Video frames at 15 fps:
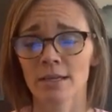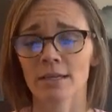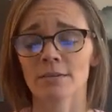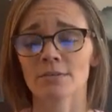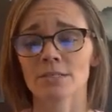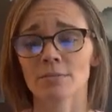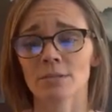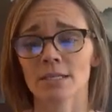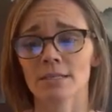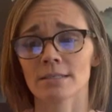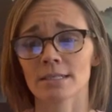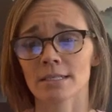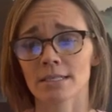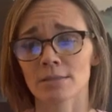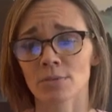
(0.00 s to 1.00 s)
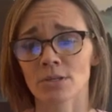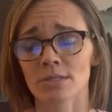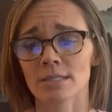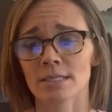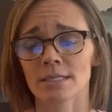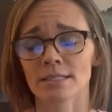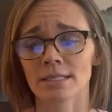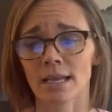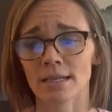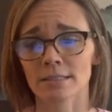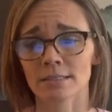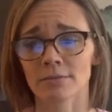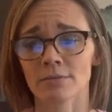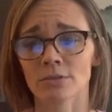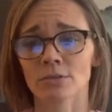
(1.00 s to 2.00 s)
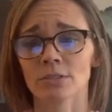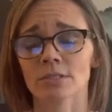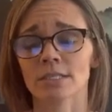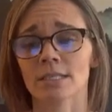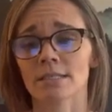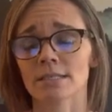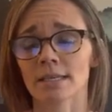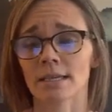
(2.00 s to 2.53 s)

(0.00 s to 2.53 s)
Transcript: If somebody is experiencing tech difficulties,